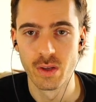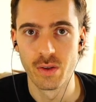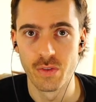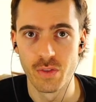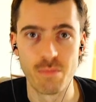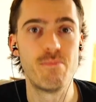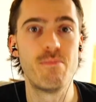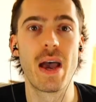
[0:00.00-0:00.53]

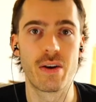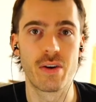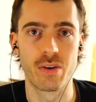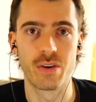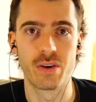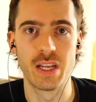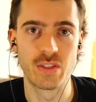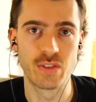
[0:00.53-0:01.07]
the
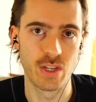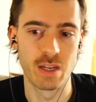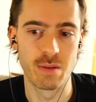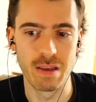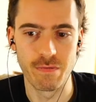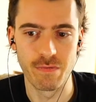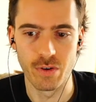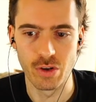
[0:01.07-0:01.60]
better it's going to
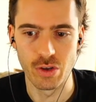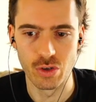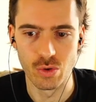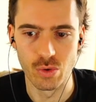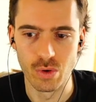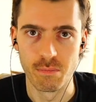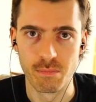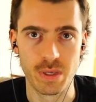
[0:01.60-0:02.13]
be for
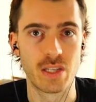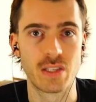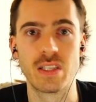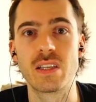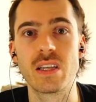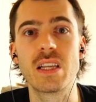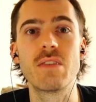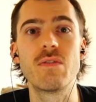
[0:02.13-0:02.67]
you, because it's
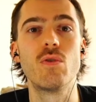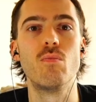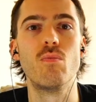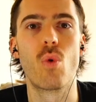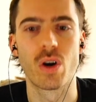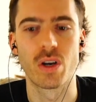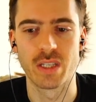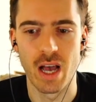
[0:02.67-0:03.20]
going to give you
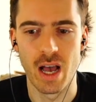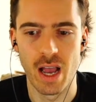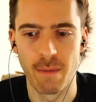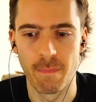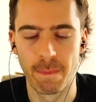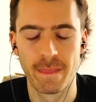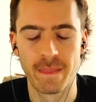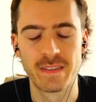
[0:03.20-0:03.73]
more
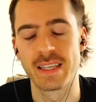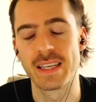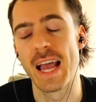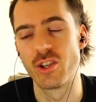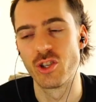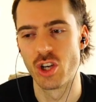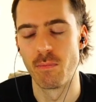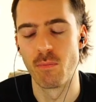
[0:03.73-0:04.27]
time to
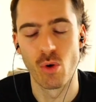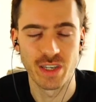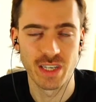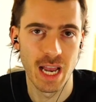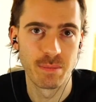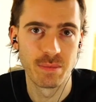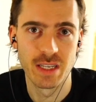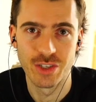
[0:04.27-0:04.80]
catch up, more
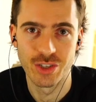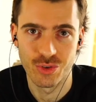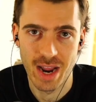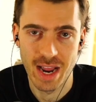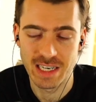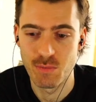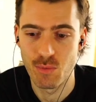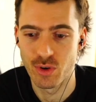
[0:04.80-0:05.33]
time to
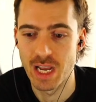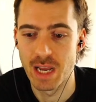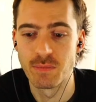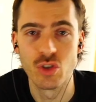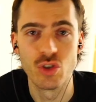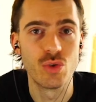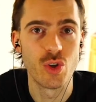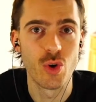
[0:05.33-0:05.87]
interact, and more time to
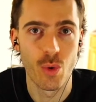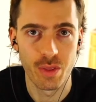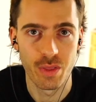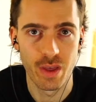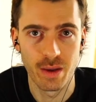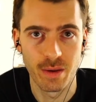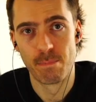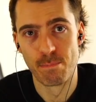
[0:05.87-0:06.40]
do your
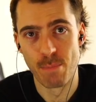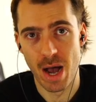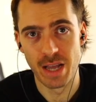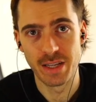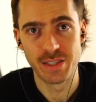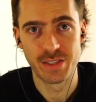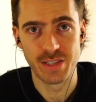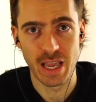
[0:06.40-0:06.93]
thing.
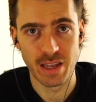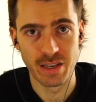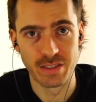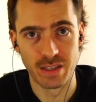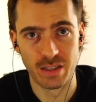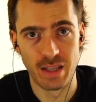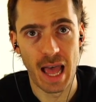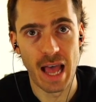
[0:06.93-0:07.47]
My second
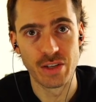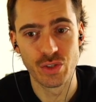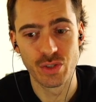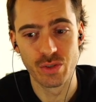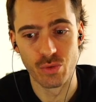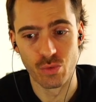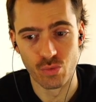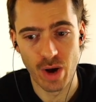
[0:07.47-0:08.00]
to last
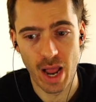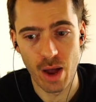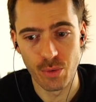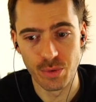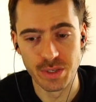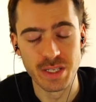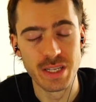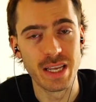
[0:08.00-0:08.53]

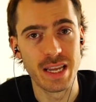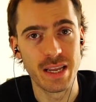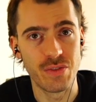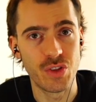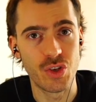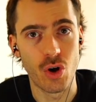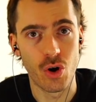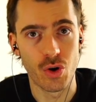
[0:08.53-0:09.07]
round in
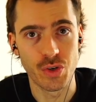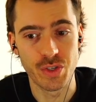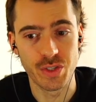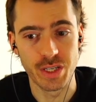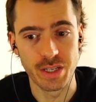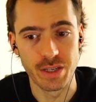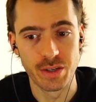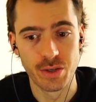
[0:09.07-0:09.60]
the
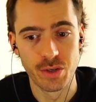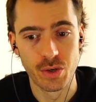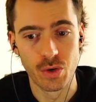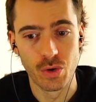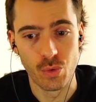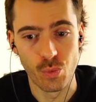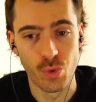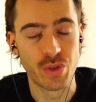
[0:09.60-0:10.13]
RC
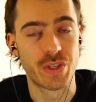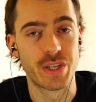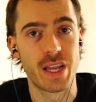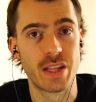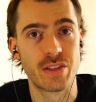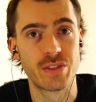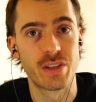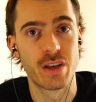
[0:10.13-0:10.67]
was
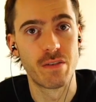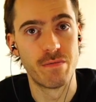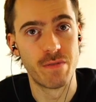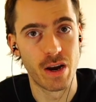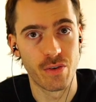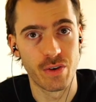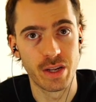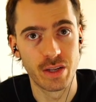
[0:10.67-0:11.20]
against a
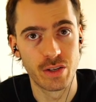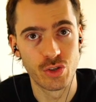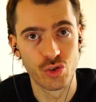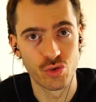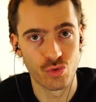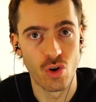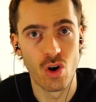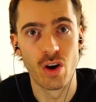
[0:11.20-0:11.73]
very
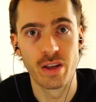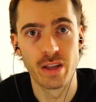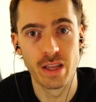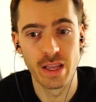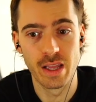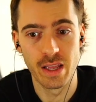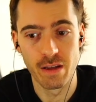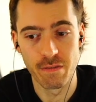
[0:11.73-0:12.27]
strong
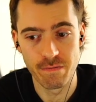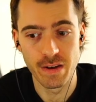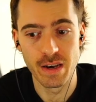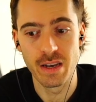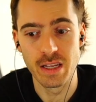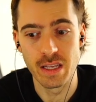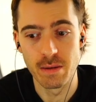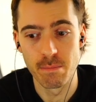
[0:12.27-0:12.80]

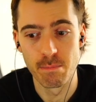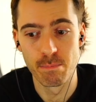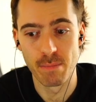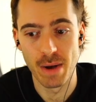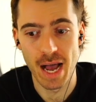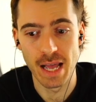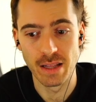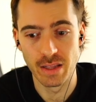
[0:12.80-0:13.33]
Affinity
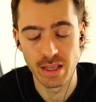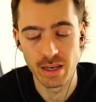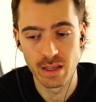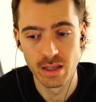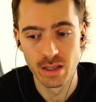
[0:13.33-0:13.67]
pilot.